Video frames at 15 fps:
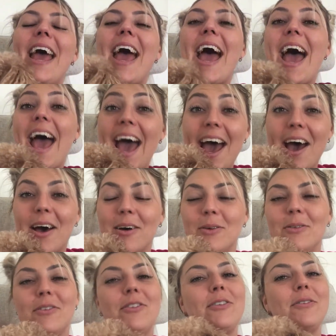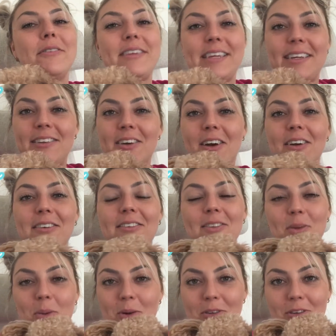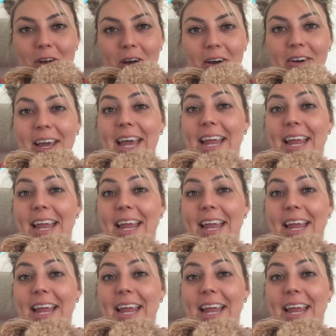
how to detox your dog